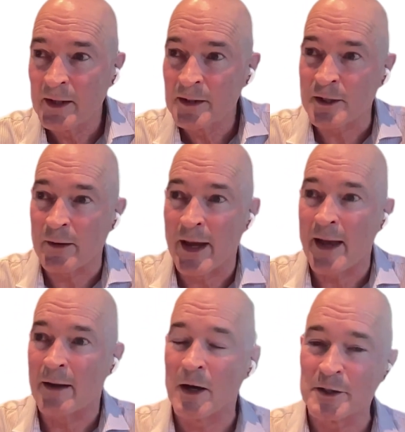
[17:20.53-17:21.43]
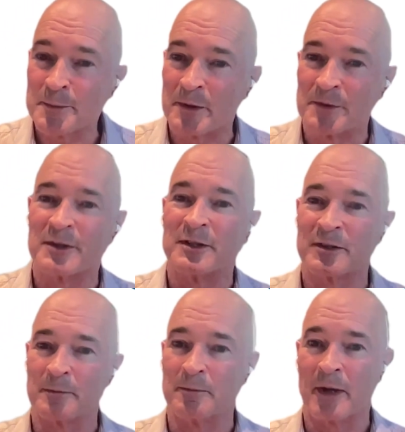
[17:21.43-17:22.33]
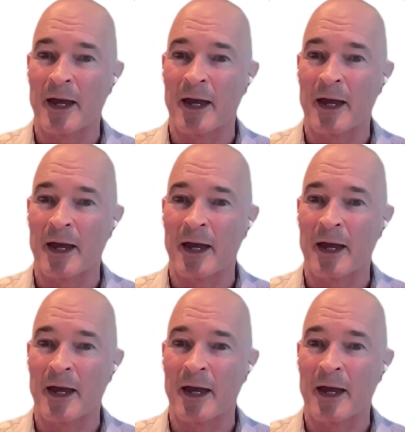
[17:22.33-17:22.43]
So our hospital system